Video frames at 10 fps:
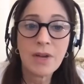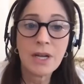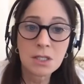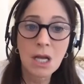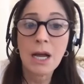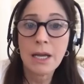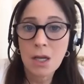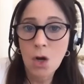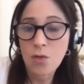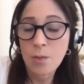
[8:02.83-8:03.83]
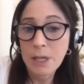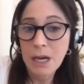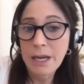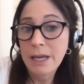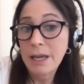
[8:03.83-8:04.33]
anxiety over
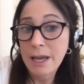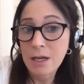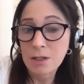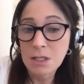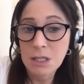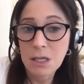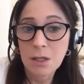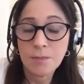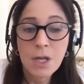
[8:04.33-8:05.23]
BIA ALCL.